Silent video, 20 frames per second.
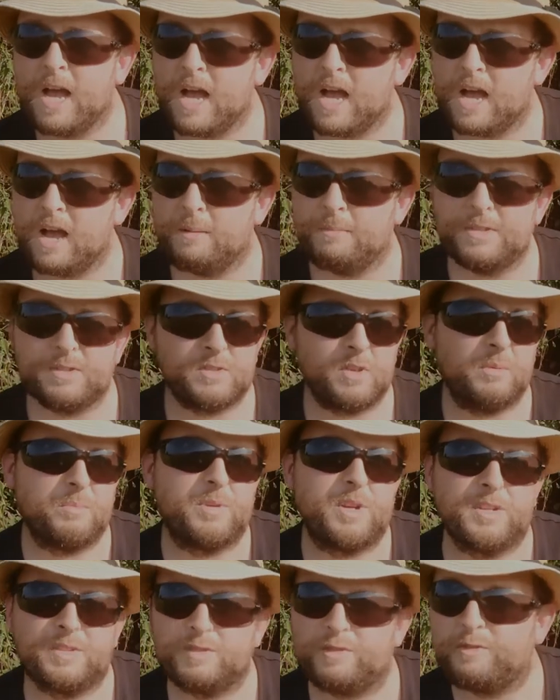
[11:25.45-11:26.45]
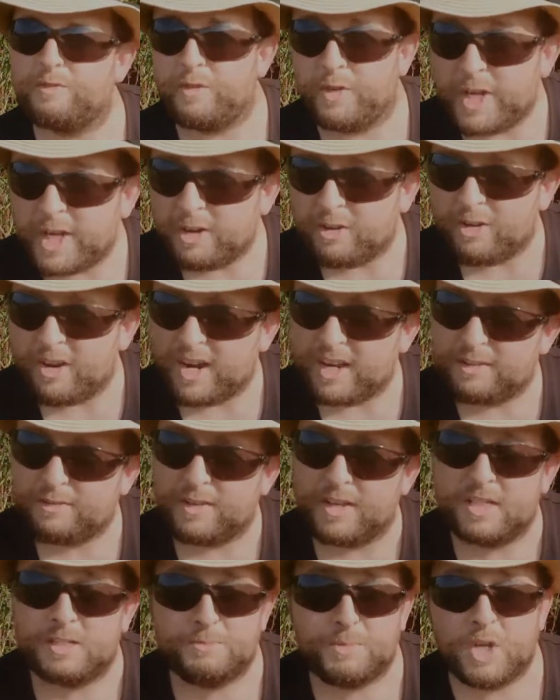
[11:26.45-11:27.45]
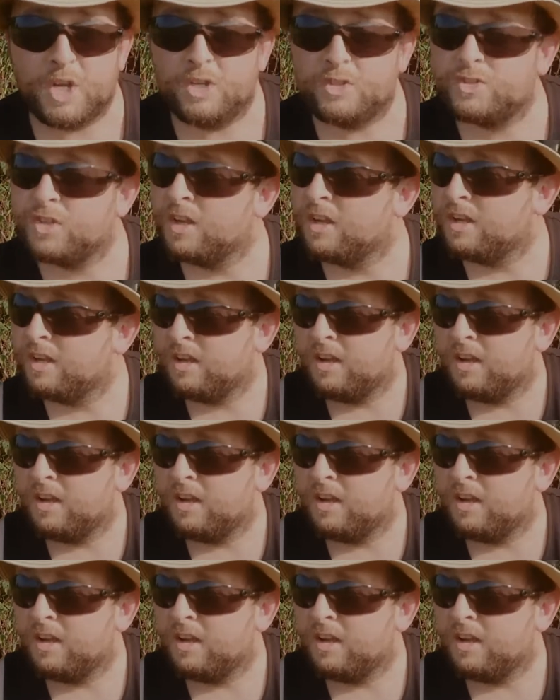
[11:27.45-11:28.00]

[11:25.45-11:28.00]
Um, it's not because of fear or anything, it's because